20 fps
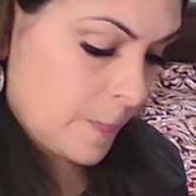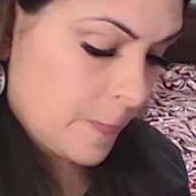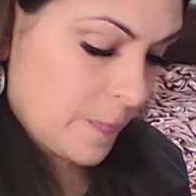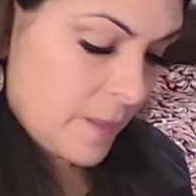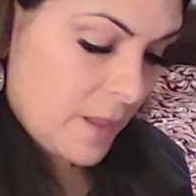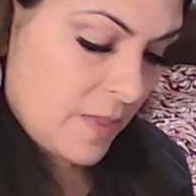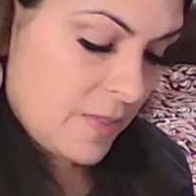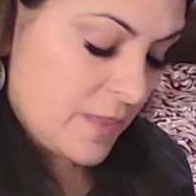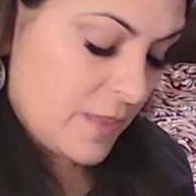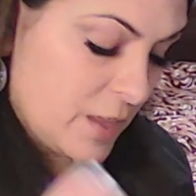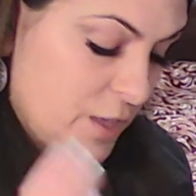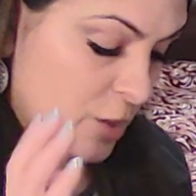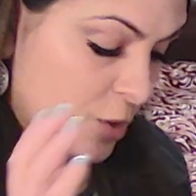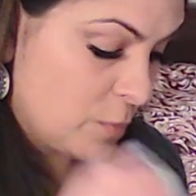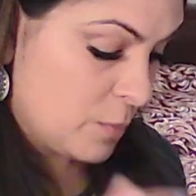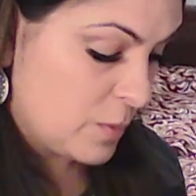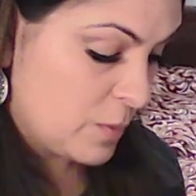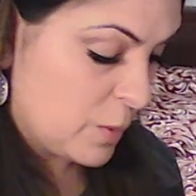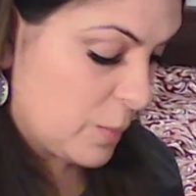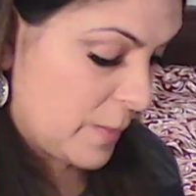and then you're
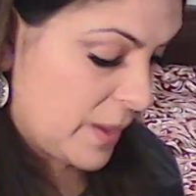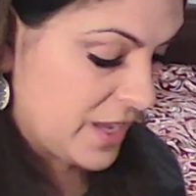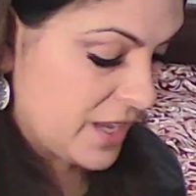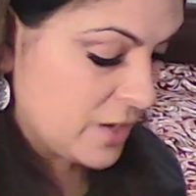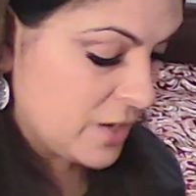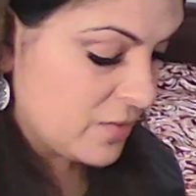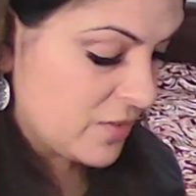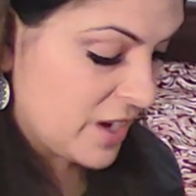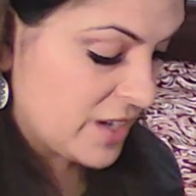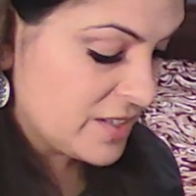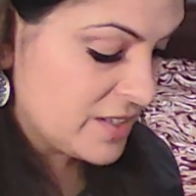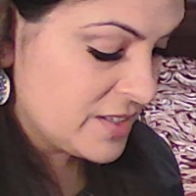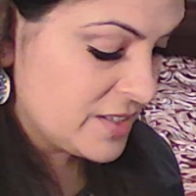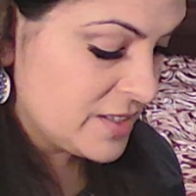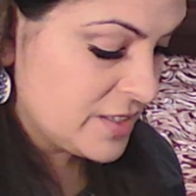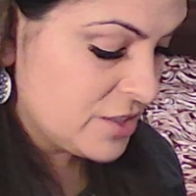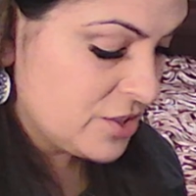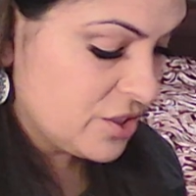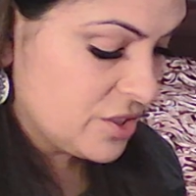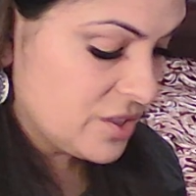making right
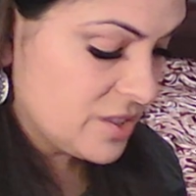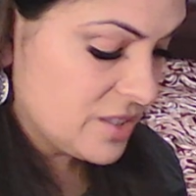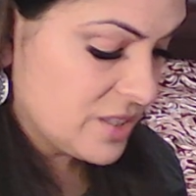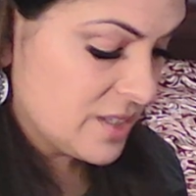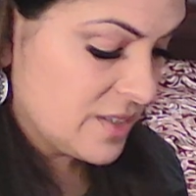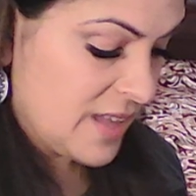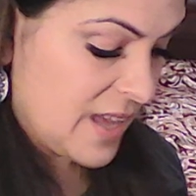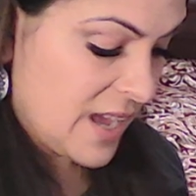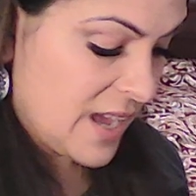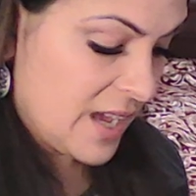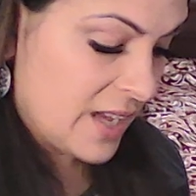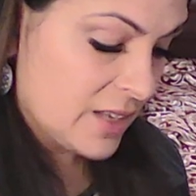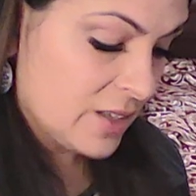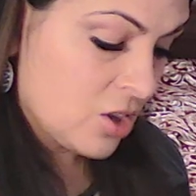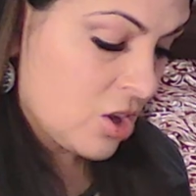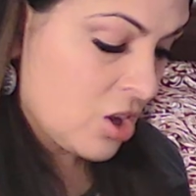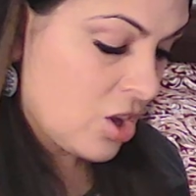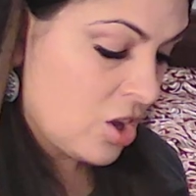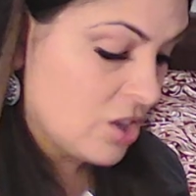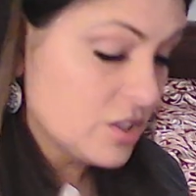decisions, and that
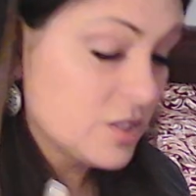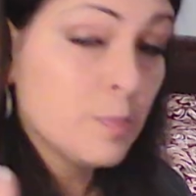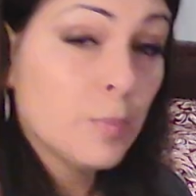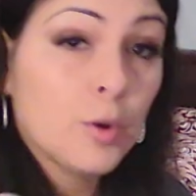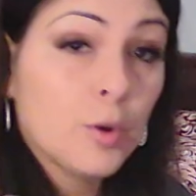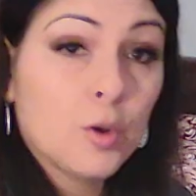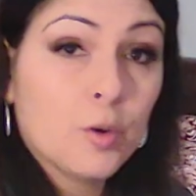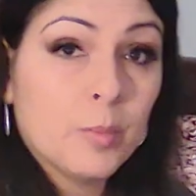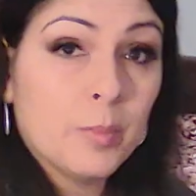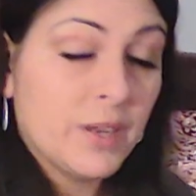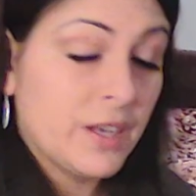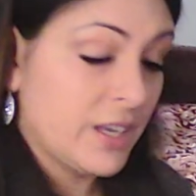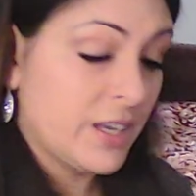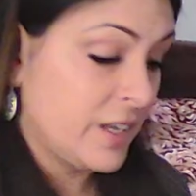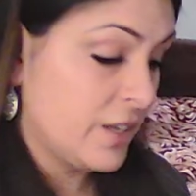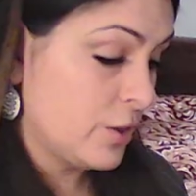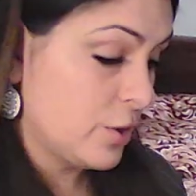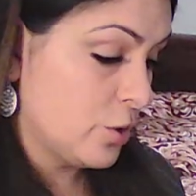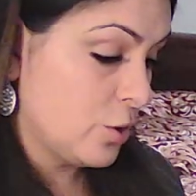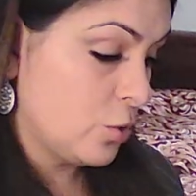caused permanent
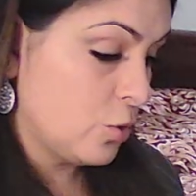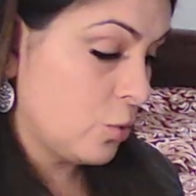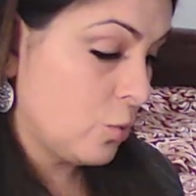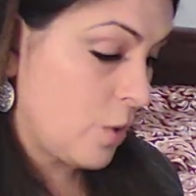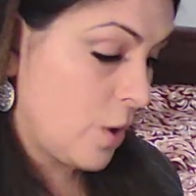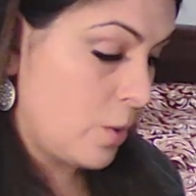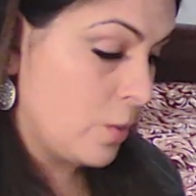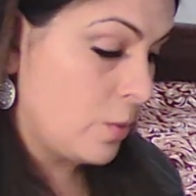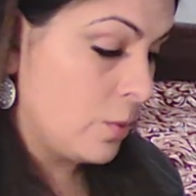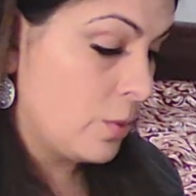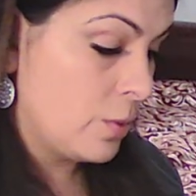growth.